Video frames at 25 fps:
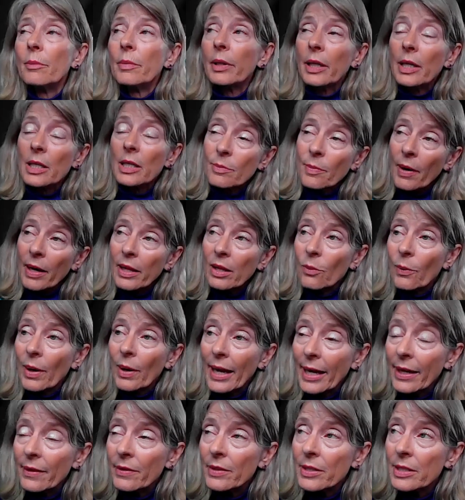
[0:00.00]
because, by the
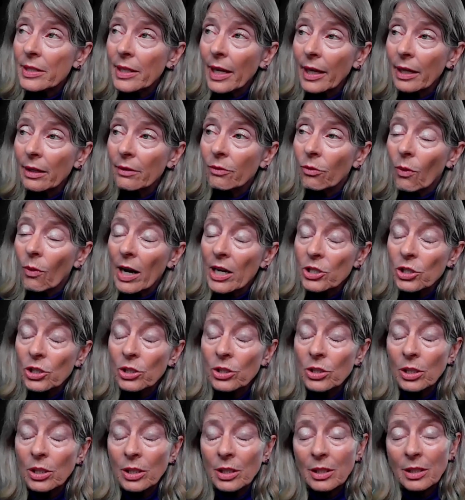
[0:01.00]
way, in the state of
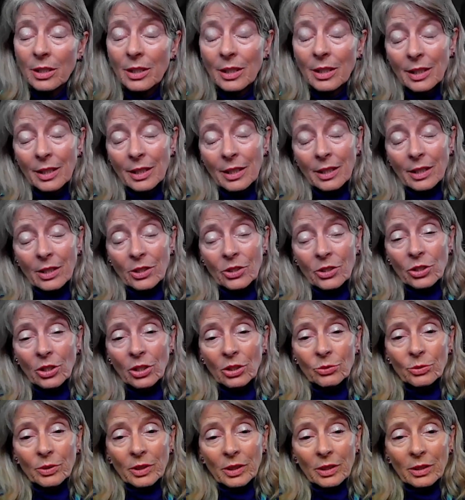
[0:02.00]
Washington,
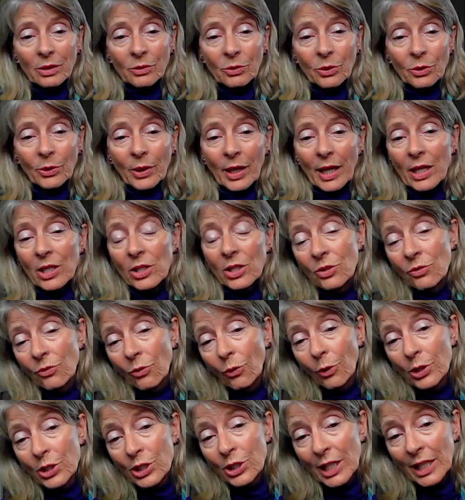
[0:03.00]
children who are age
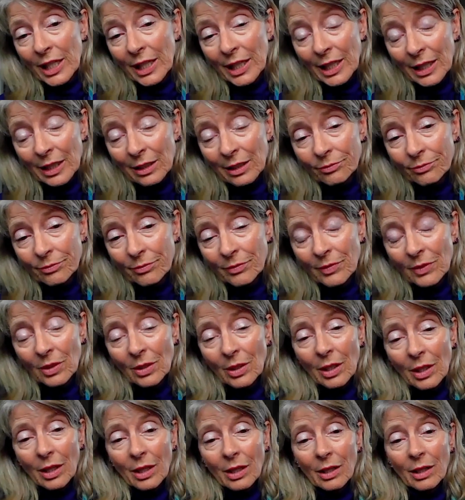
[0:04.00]
14
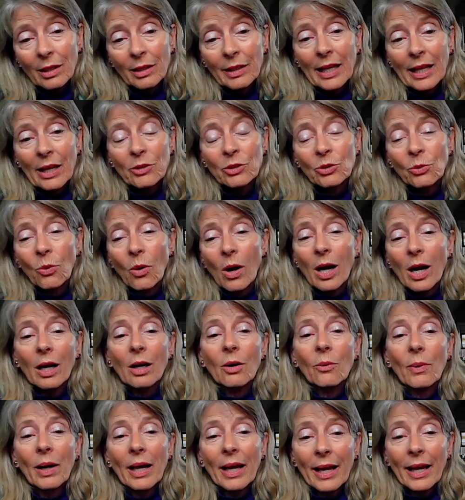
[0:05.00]
are allowed to
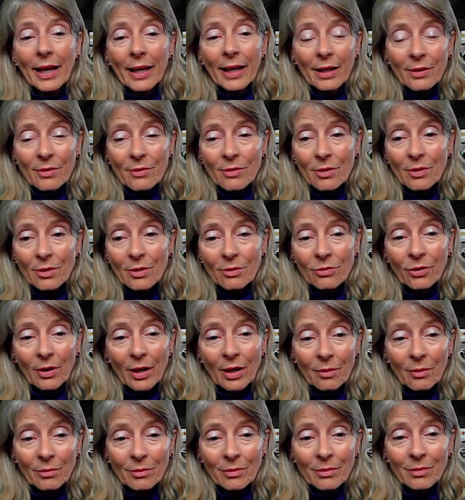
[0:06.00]
walk away
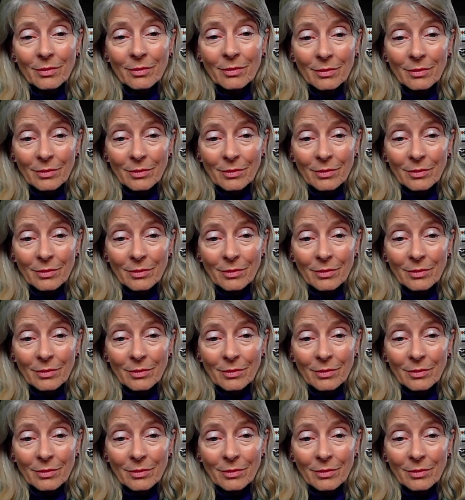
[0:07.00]
from